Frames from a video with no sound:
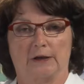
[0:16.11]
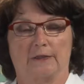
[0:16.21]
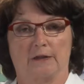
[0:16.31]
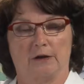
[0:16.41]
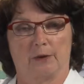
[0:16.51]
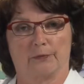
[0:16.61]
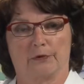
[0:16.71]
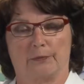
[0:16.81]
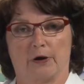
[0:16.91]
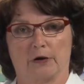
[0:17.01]
the number
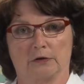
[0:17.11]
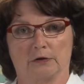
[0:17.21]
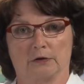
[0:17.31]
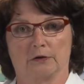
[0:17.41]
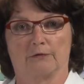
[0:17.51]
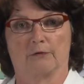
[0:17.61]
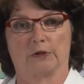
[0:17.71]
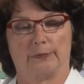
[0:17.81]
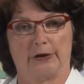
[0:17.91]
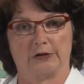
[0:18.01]
of partner for
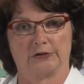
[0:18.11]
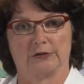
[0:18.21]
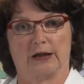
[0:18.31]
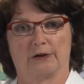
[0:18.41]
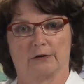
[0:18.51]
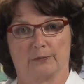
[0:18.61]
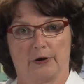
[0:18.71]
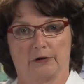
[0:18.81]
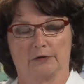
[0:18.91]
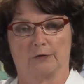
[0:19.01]
the patient and her
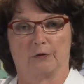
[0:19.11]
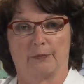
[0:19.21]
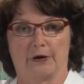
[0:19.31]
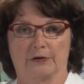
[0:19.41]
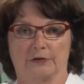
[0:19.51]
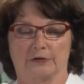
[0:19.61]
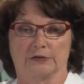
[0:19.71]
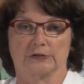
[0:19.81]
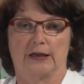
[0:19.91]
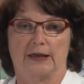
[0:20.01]
partner or partners,